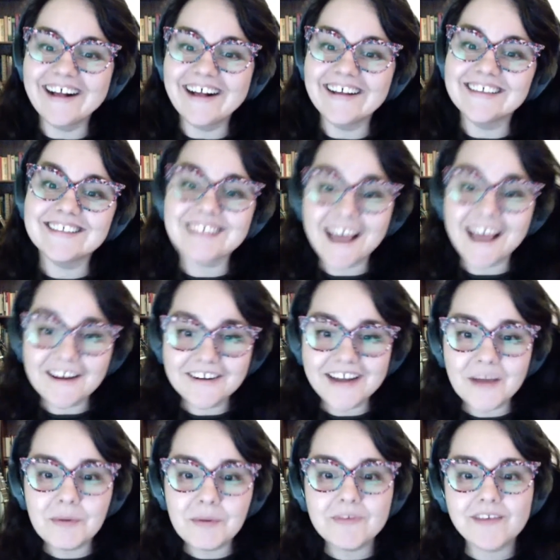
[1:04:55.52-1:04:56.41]

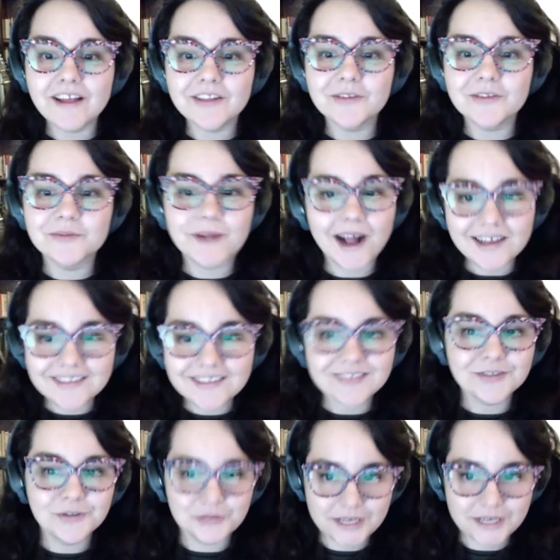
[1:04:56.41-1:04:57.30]
Saturday, we've got the Raza
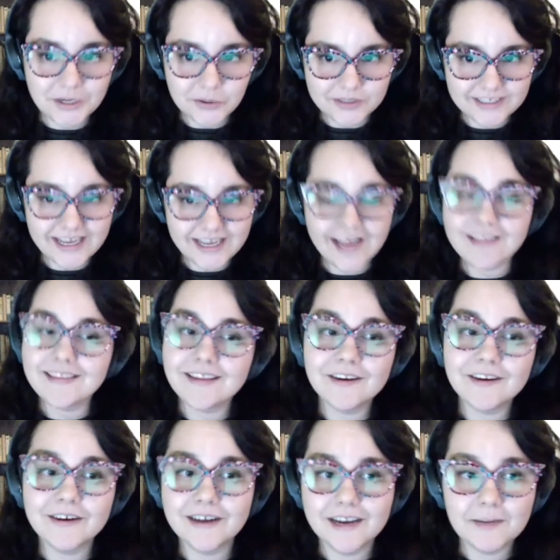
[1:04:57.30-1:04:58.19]
String Quartet.
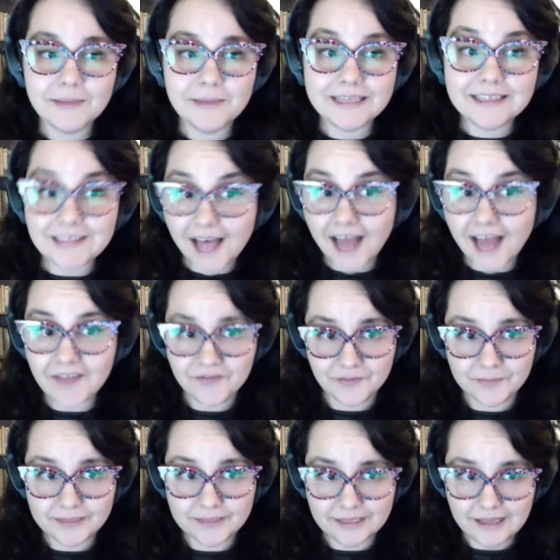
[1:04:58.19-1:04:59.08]
They're going to be live
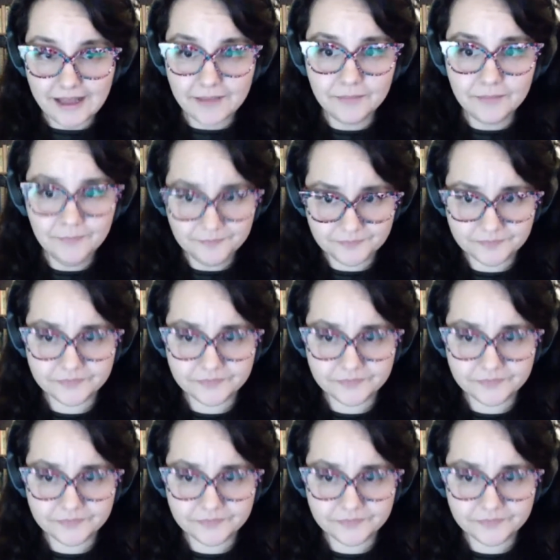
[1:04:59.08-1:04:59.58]
from the club,